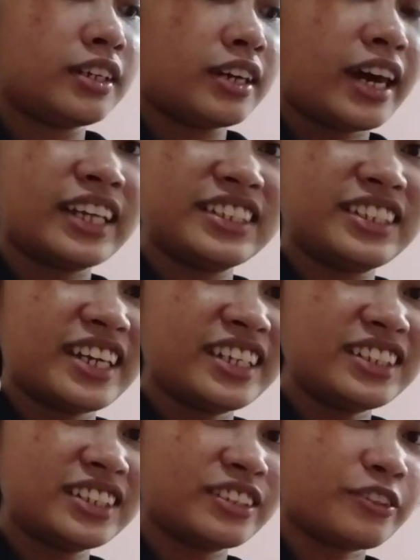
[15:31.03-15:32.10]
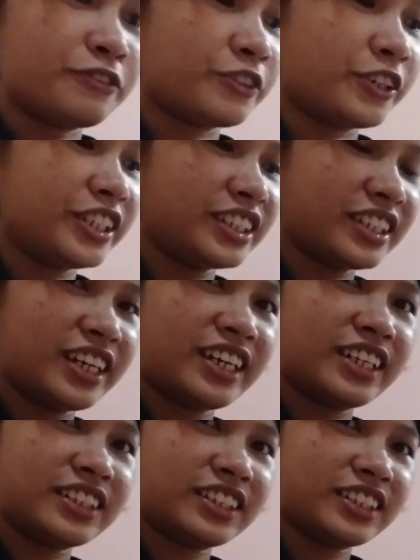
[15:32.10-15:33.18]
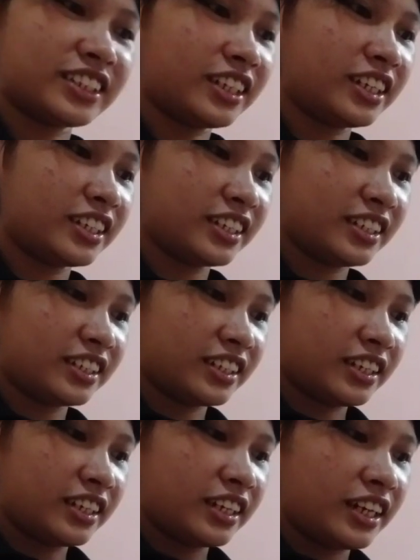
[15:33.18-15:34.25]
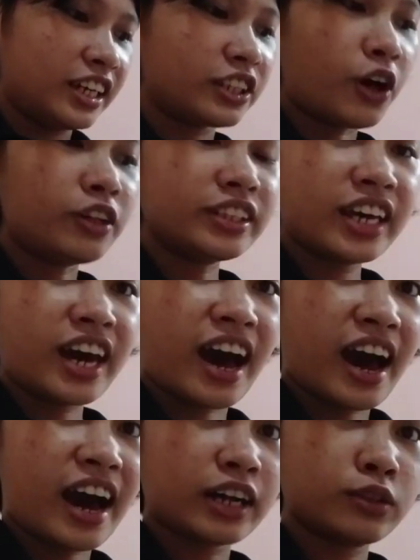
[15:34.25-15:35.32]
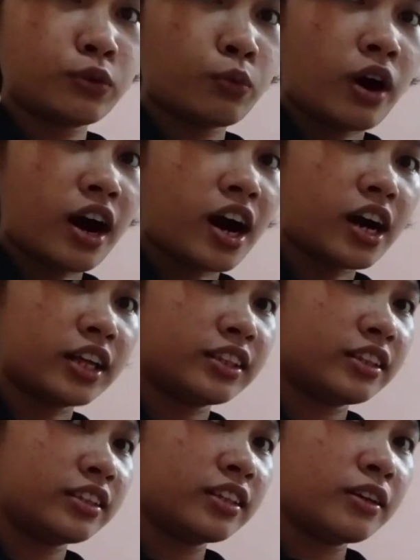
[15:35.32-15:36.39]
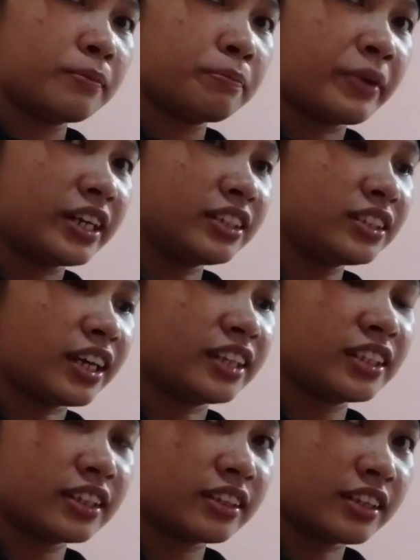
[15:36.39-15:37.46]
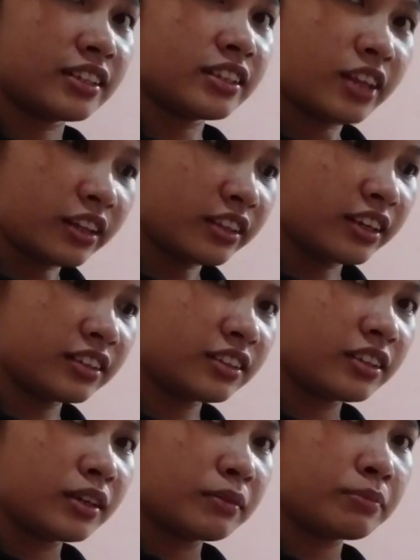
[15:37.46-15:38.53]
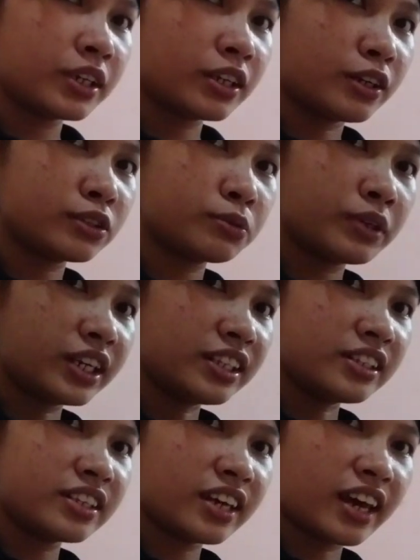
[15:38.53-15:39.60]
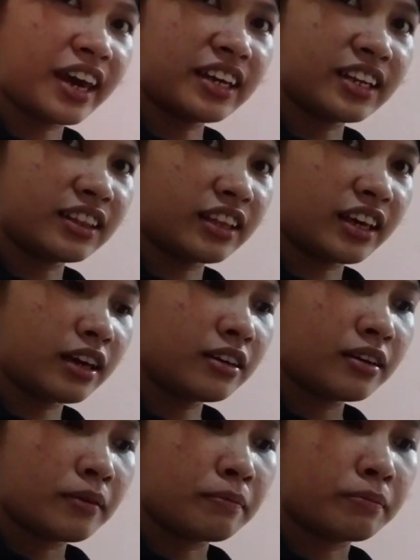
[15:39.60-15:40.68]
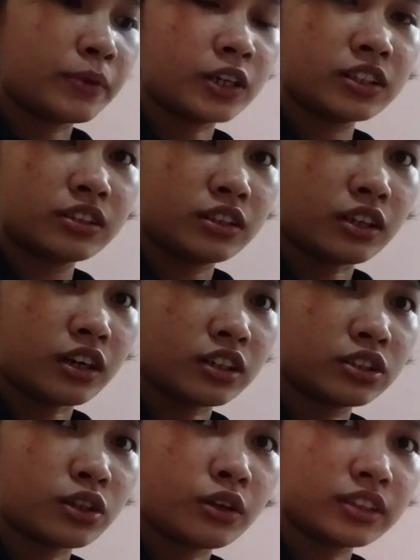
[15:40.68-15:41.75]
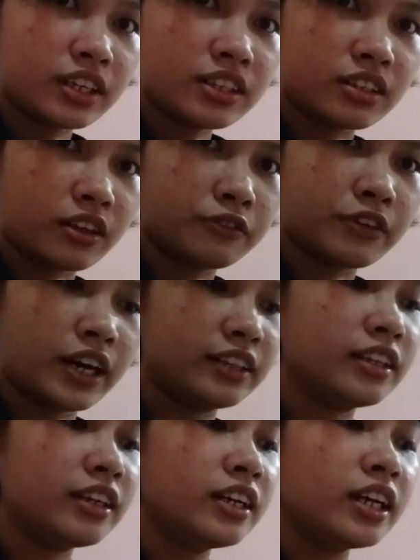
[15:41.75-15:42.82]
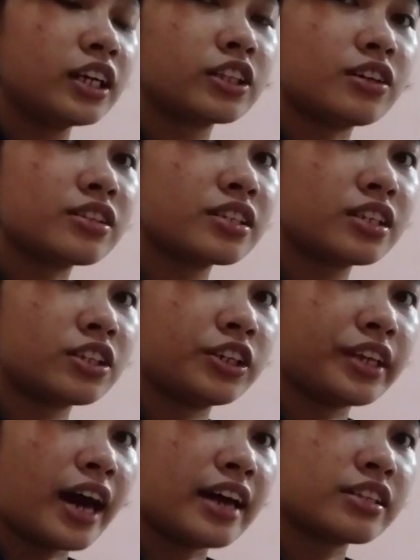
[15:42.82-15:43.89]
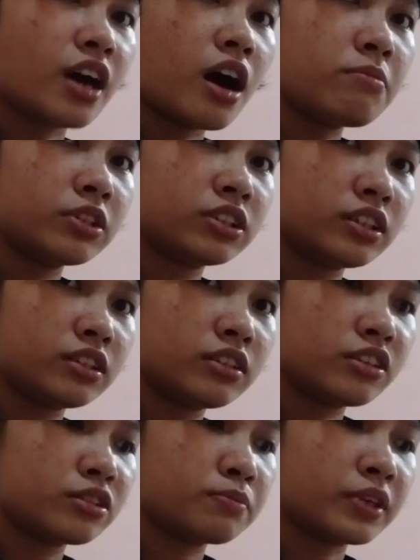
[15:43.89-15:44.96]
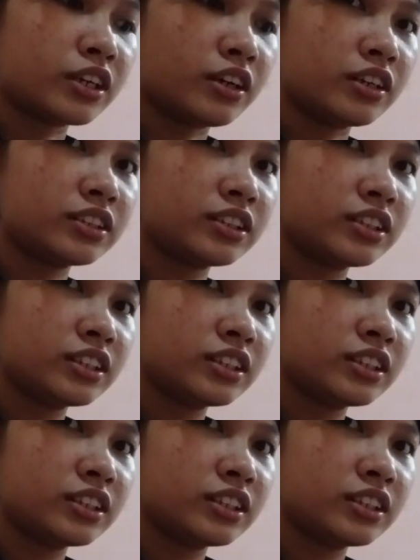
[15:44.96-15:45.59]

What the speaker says: And yes, of course, it only had one phase and it is solid because we can see anything but the salt itself, and it considered as homogeneous because